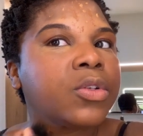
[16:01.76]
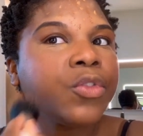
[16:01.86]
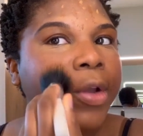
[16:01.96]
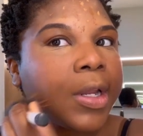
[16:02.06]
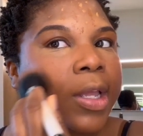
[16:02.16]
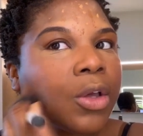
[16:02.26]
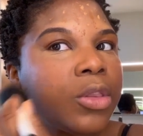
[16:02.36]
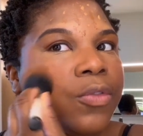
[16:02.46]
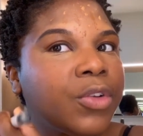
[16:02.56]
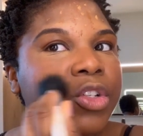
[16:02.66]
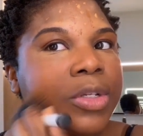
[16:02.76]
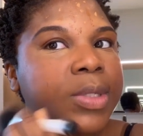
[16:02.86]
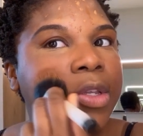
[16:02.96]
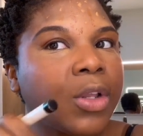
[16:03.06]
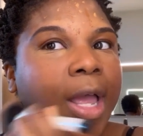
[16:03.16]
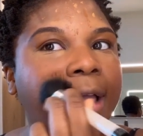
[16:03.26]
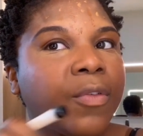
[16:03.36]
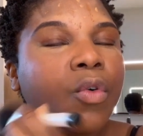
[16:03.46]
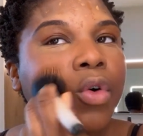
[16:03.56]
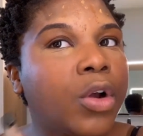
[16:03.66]
creating healthy friendships in your life,
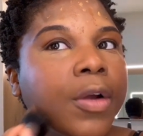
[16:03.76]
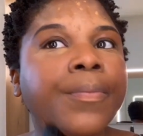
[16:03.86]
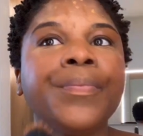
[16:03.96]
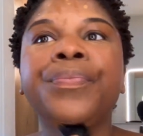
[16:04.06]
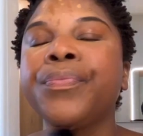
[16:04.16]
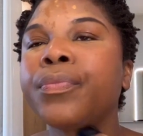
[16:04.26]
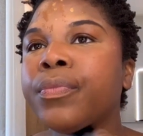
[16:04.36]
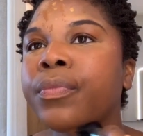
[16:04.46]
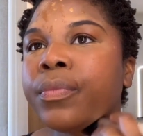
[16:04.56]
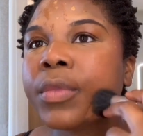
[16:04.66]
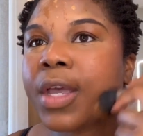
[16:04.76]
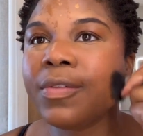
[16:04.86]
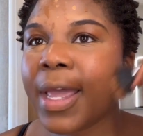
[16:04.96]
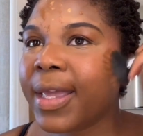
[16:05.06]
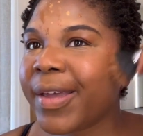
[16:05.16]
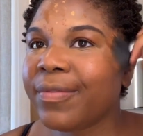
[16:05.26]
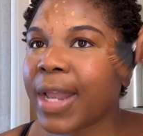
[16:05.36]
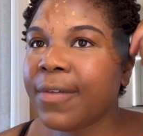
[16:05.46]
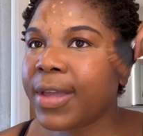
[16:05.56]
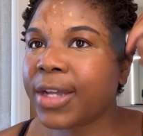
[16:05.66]
or like
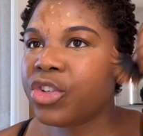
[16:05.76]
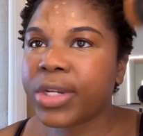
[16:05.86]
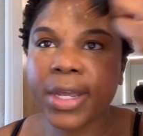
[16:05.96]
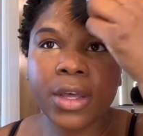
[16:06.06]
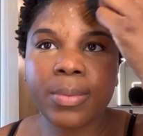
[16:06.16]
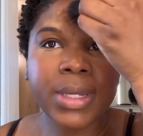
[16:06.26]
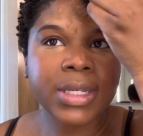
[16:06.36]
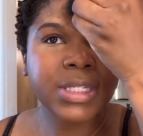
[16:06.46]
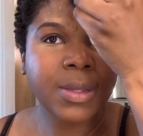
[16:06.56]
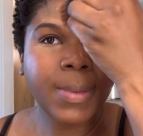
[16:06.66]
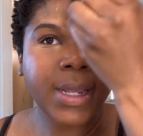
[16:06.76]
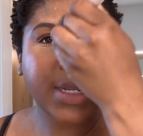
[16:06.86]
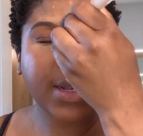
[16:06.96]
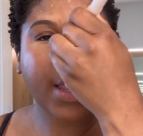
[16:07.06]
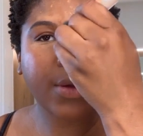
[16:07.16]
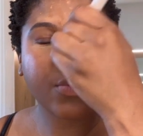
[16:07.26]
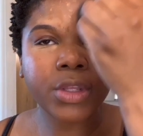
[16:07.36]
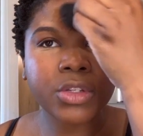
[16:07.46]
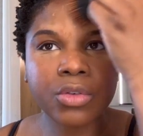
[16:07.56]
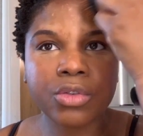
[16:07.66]
life got you down because somebody like
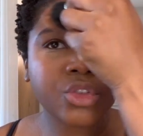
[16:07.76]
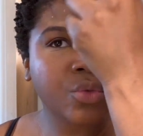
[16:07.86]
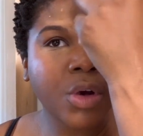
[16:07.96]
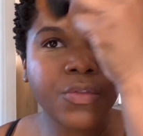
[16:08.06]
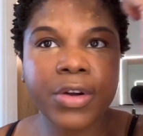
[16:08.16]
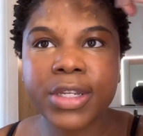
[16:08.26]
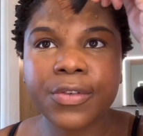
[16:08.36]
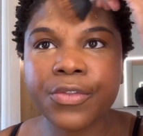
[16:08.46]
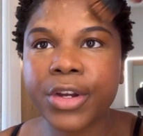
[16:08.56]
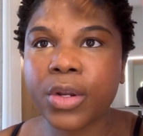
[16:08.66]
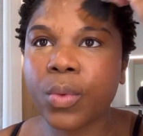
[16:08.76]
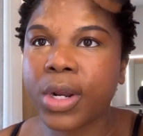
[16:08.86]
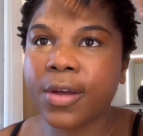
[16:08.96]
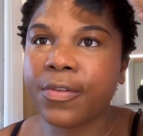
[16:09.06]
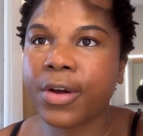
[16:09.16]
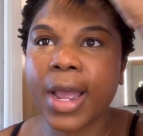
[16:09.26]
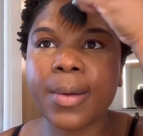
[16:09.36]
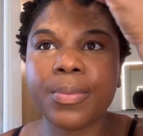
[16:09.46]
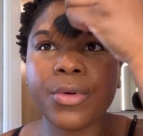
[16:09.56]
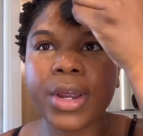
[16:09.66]
really screwed you over as a friend or whatever, I
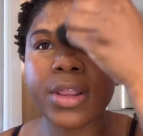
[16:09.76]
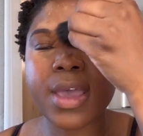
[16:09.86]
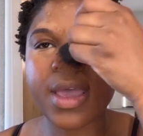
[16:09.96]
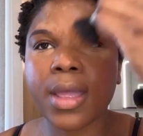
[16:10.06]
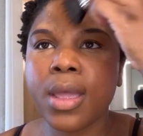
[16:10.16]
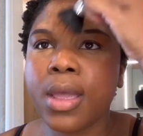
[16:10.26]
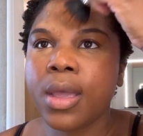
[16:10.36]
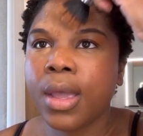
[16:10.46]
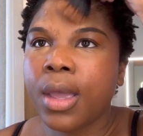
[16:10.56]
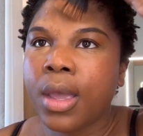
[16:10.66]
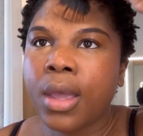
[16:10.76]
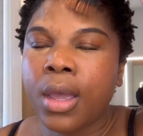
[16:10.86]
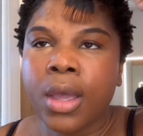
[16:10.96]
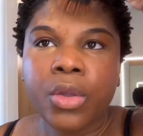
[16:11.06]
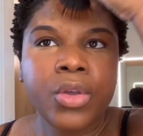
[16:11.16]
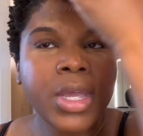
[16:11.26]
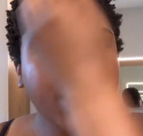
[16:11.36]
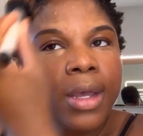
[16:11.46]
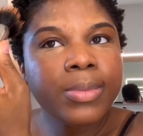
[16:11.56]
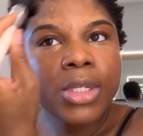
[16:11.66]
pray that you can
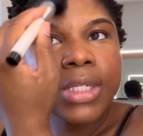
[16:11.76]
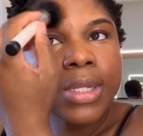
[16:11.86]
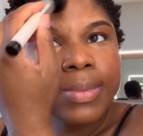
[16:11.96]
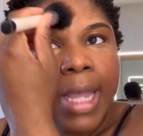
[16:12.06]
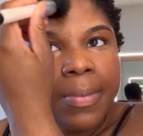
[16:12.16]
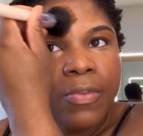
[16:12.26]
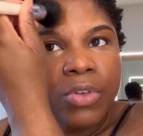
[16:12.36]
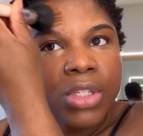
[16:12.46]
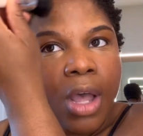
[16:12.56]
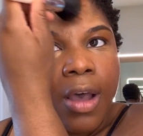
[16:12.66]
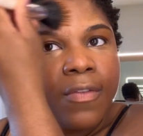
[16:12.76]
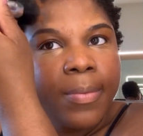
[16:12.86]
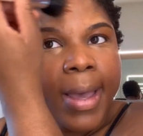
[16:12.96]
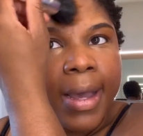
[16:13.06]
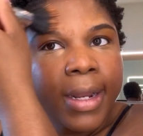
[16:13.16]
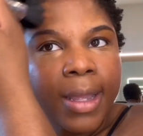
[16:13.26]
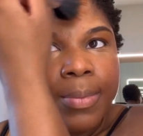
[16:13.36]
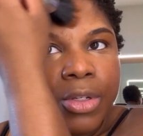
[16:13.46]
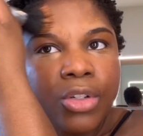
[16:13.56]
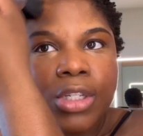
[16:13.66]
come to some type of resolve about it and
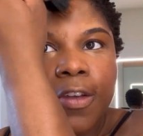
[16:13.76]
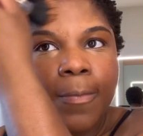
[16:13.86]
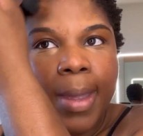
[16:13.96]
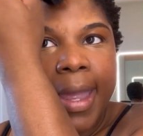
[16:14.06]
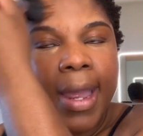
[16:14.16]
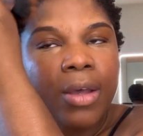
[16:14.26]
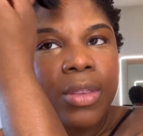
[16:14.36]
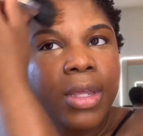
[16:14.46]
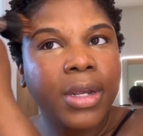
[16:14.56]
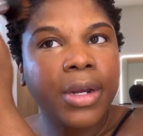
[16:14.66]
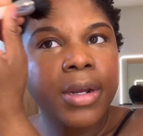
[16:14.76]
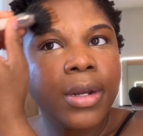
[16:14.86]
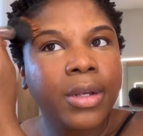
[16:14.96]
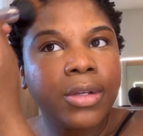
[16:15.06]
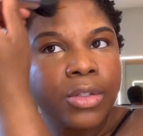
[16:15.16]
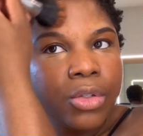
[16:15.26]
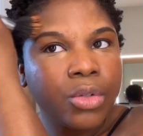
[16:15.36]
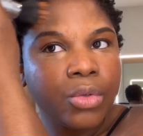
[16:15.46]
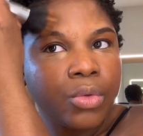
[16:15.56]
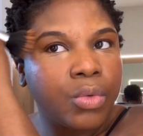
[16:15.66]
put yourself back out there
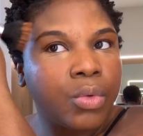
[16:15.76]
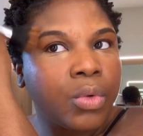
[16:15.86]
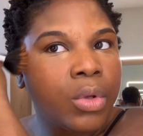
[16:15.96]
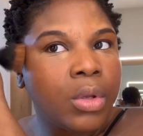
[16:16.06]
to